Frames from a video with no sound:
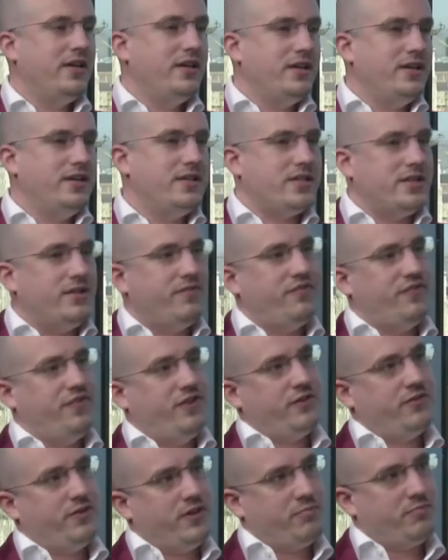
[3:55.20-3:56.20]
is an
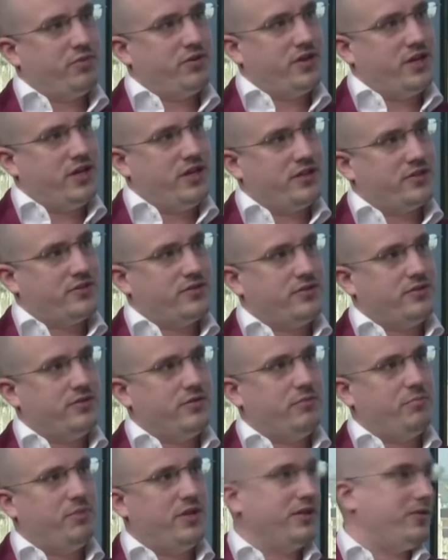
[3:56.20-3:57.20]
inferior product
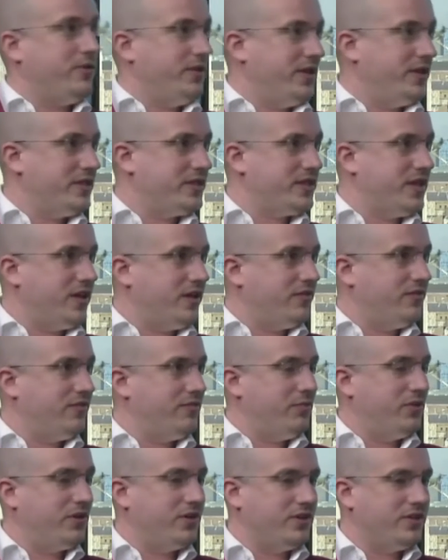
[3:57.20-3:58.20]
to Bitcoin itself,
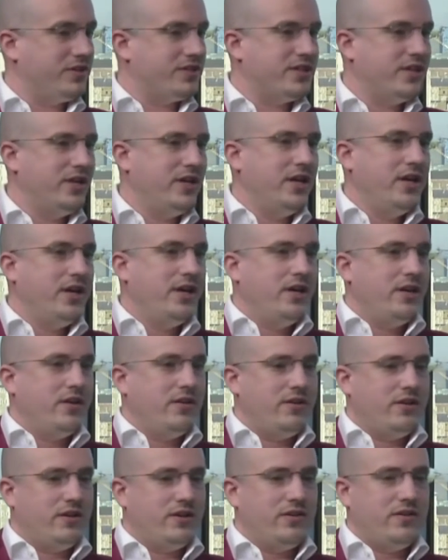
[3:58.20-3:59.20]
because
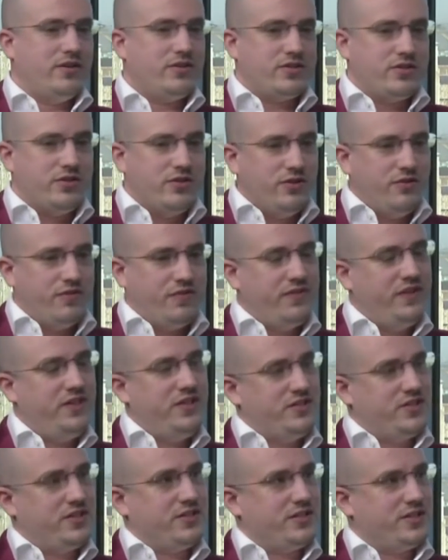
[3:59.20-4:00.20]
the two
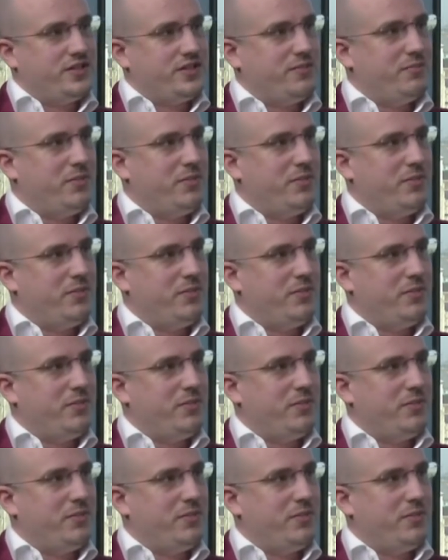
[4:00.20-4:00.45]
features that